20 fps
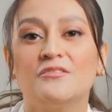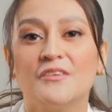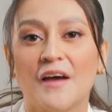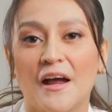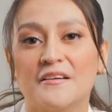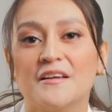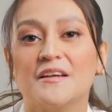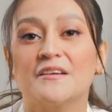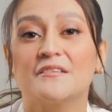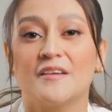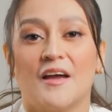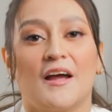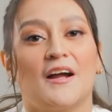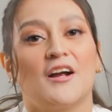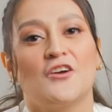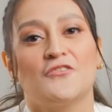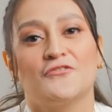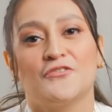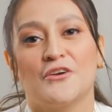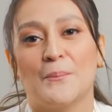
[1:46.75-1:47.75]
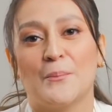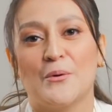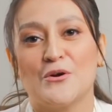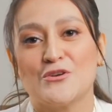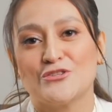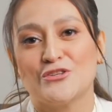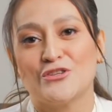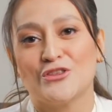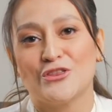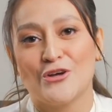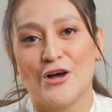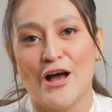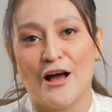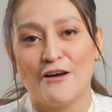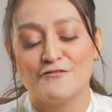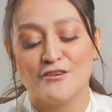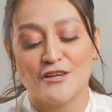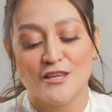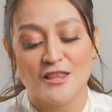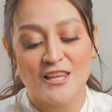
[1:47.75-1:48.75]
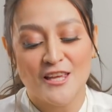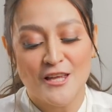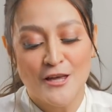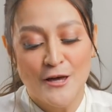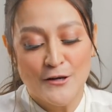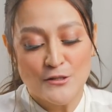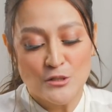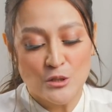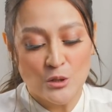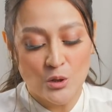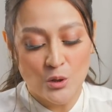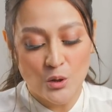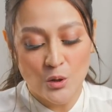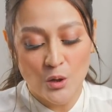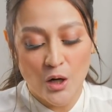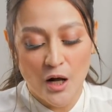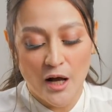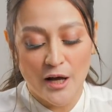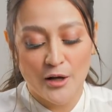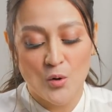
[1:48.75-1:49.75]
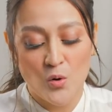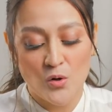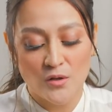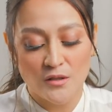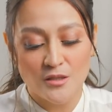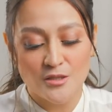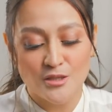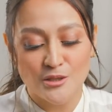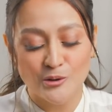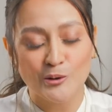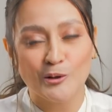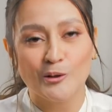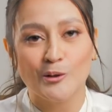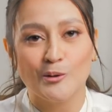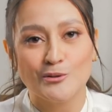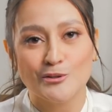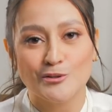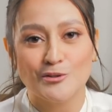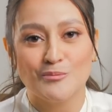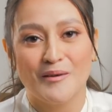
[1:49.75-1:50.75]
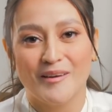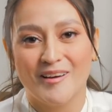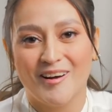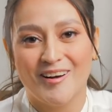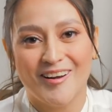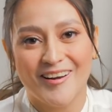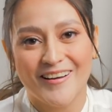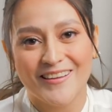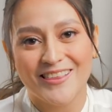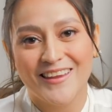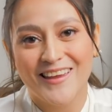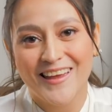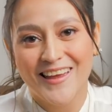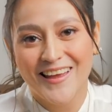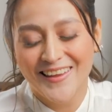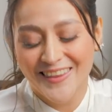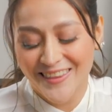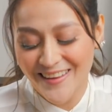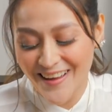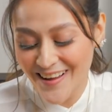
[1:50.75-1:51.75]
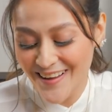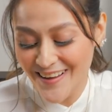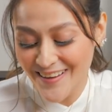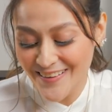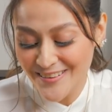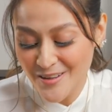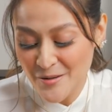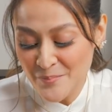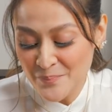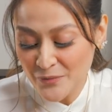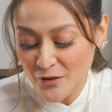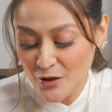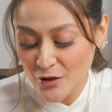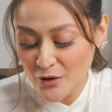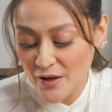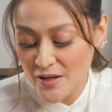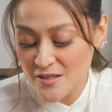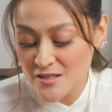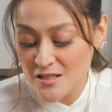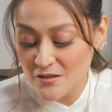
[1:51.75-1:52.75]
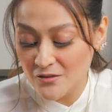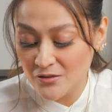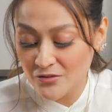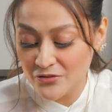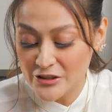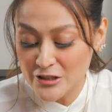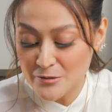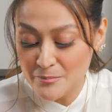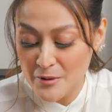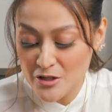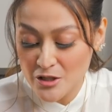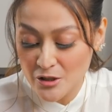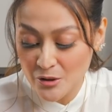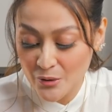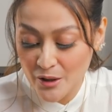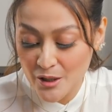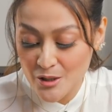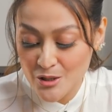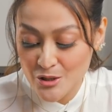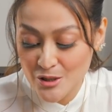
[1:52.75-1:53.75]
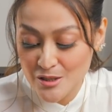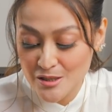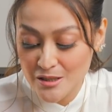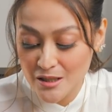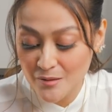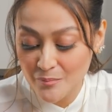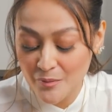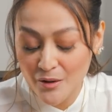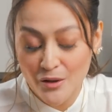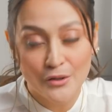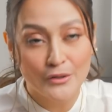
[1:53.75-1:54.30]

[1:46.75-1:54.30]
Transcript: very rare for a person to have it. So, I hold it so close to my heart that I save it for special occasions like my